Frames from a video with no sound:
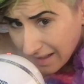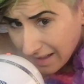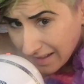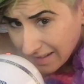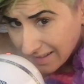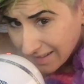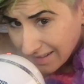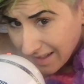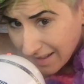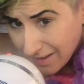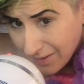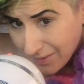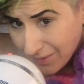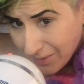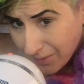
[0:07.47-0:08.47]

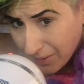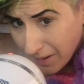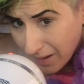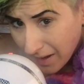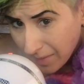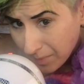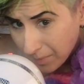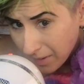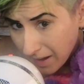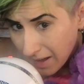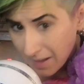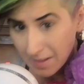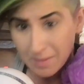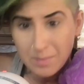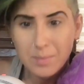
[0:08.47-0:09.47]
yellow,
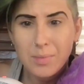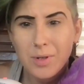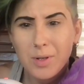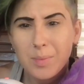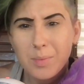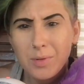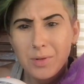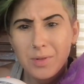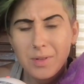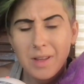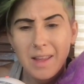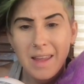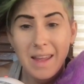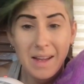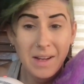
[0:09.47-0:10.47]
and purple
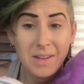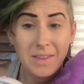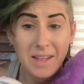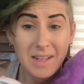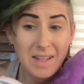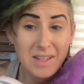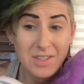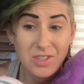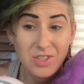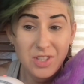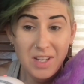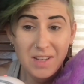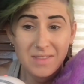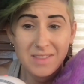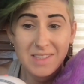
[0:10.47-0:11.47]
hair that has
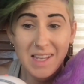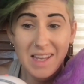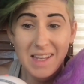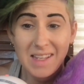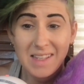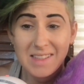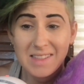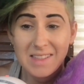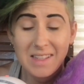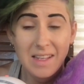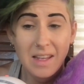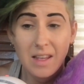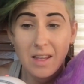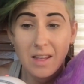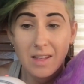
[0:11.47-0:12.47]
shaved sides,
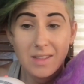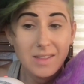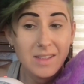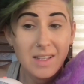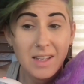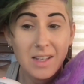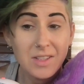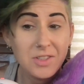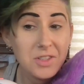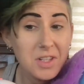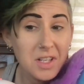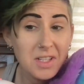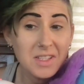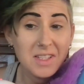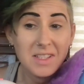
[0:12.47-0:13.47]
and the
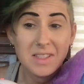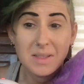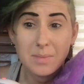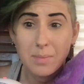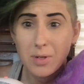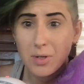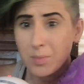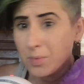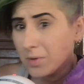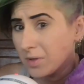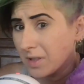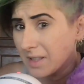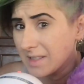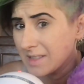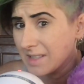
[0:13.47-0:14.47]
undercut is purple
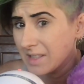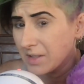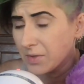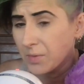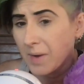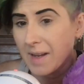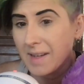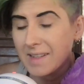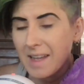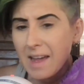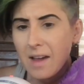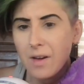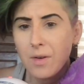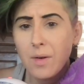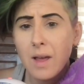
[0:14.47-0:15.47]
and teal right
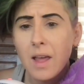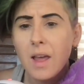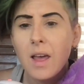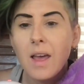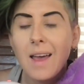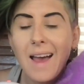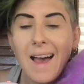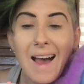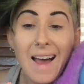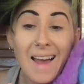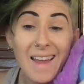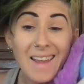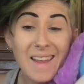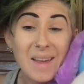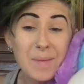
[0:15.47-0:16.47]
now. I
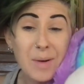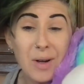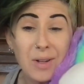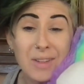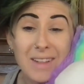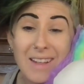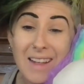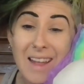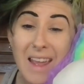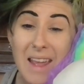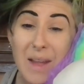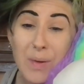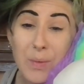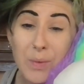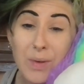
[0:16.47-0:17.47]
am holding
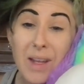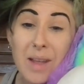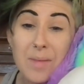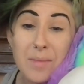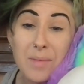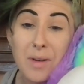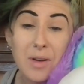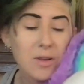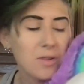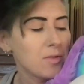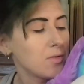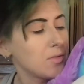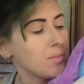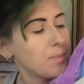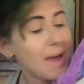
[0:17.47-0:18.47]
a
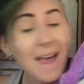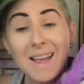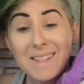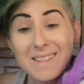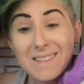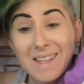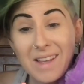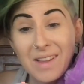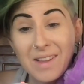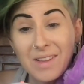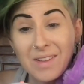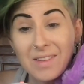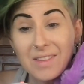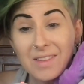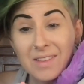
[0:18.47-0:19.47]
rainbow
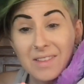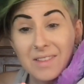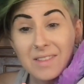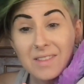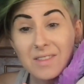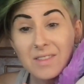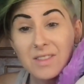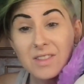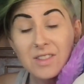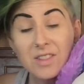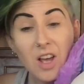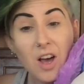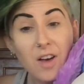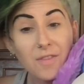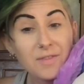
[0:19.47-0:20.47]
pastel
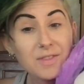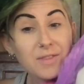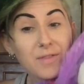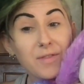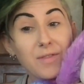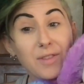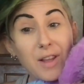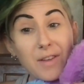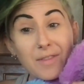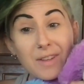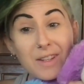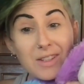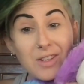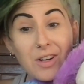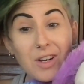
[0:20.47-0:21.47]
stuffed
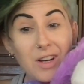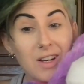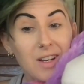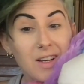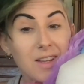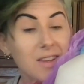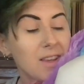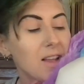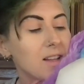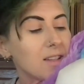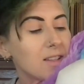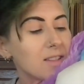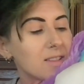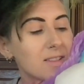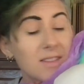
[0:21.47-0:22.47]
fluffy dog that
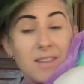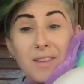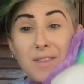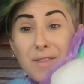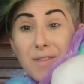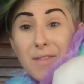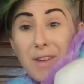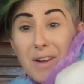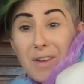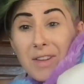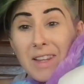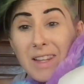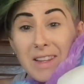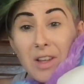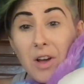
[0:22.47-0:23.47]
is
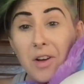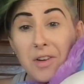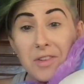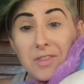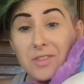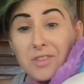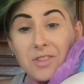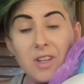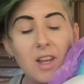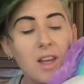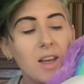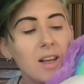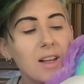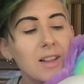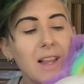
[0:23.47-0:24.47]
fairly large,
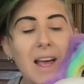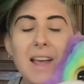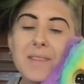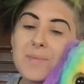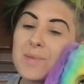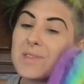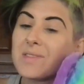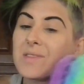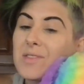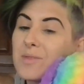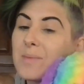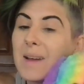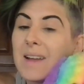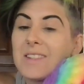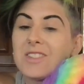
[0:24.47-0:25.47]
clasped to
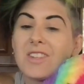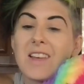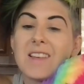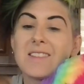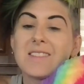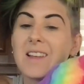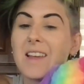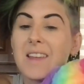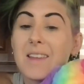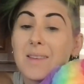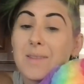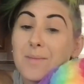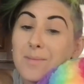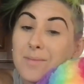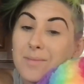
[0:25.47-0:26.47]
my chest. I
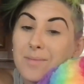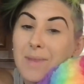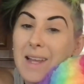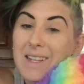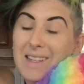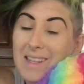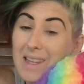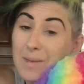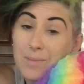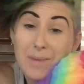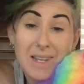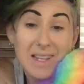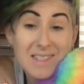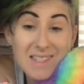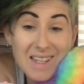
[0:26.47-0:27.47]
am petting him
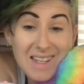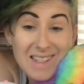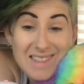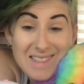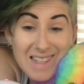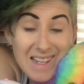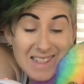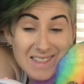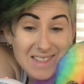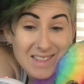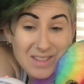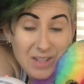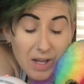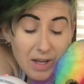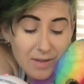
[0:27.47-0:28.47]
because he is nice and
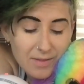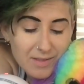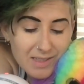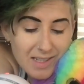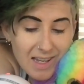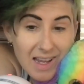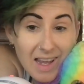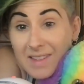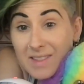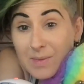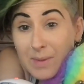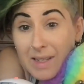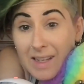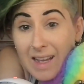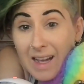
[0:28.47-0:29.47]
soft. This
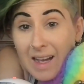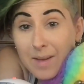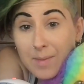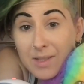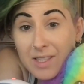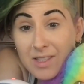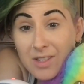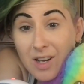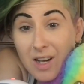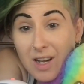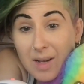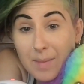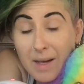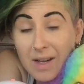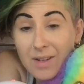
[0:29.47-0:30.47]
week I'm going to
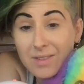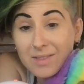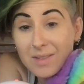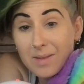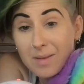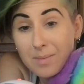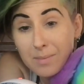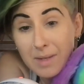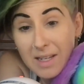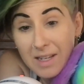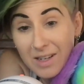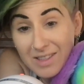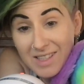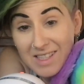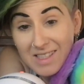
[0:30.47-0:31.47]
talk about being
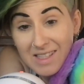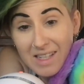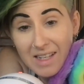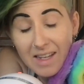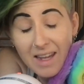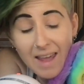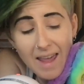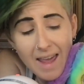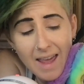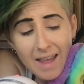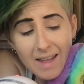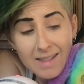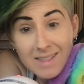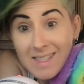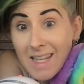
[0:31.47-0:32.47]
autistic
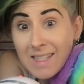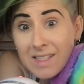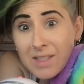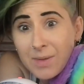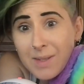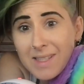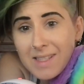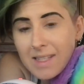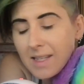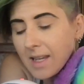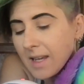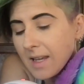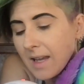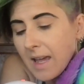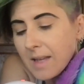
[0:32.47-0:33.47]
and sensory
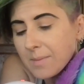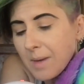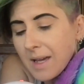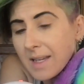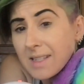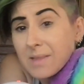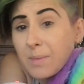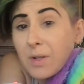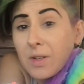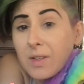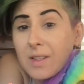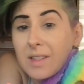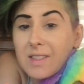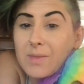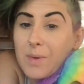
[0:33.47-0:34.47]
seeking and my
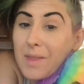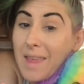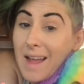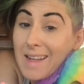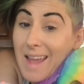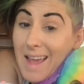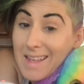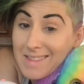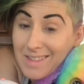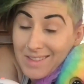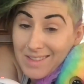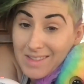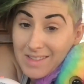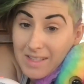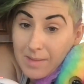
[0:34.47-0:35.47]
experience with that as an
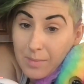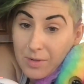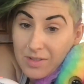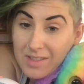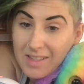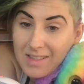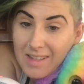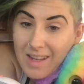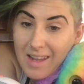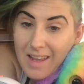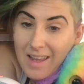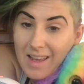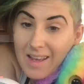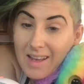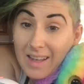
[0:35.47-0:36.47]
autistic person.
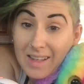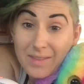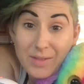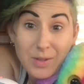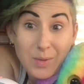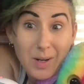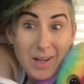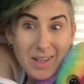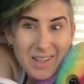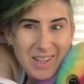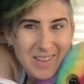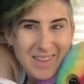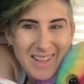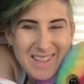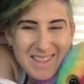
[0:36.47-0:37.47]
If you are
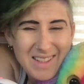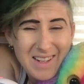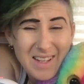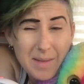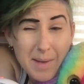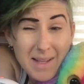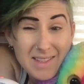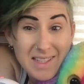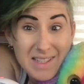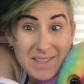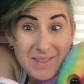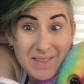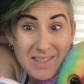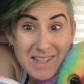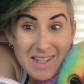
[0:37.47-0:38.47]
curious at all about
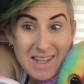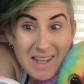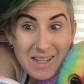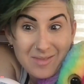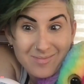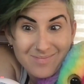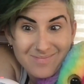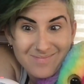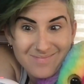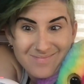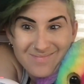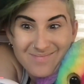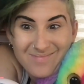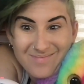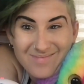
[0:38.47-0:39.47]
sensory seeking,
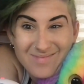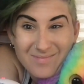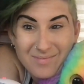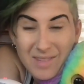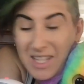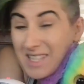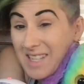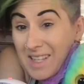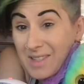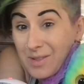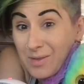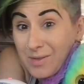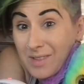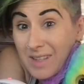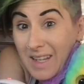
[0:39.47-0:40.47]
please stay
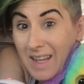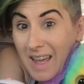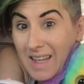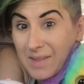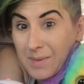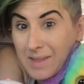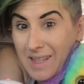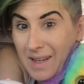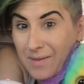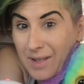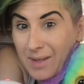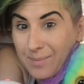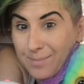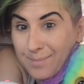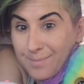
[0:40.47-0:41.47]
tuned as we dive in.